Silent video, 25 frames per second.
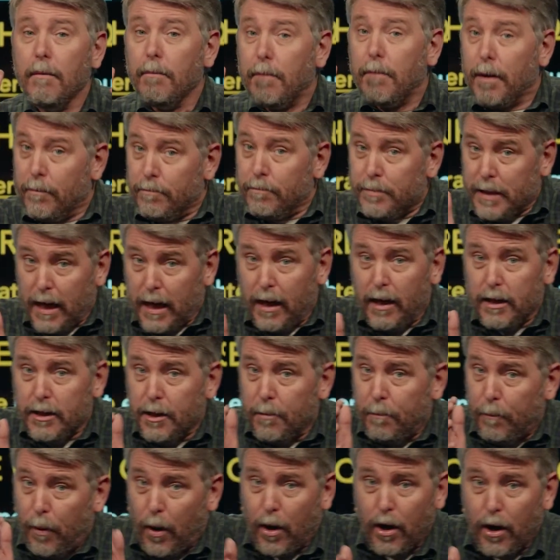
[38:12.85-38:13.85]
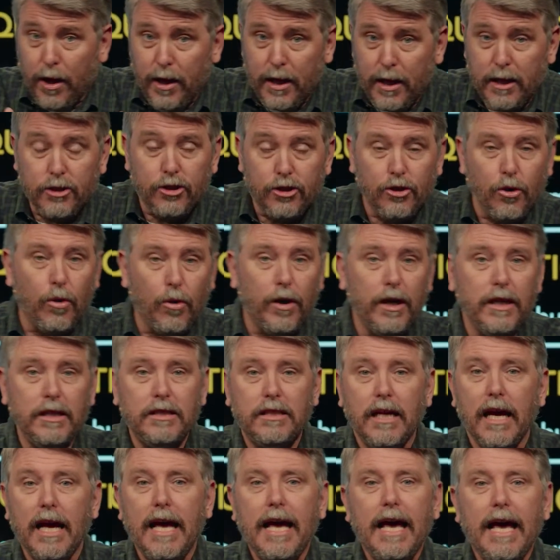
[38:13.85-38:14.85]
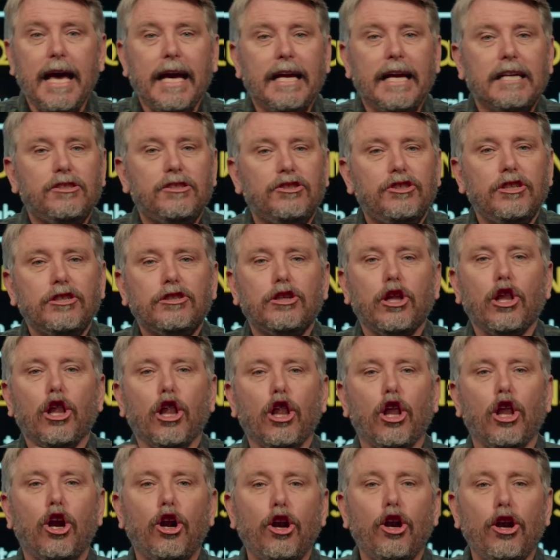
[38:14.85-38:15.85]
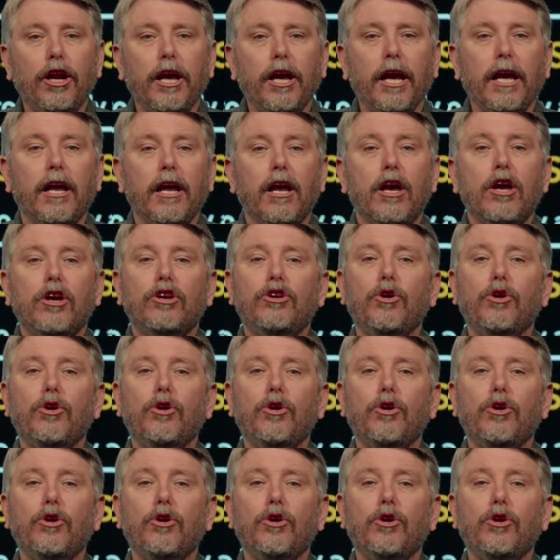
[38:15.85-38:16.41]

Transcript: but I'm telling you, part of these stories is just learning,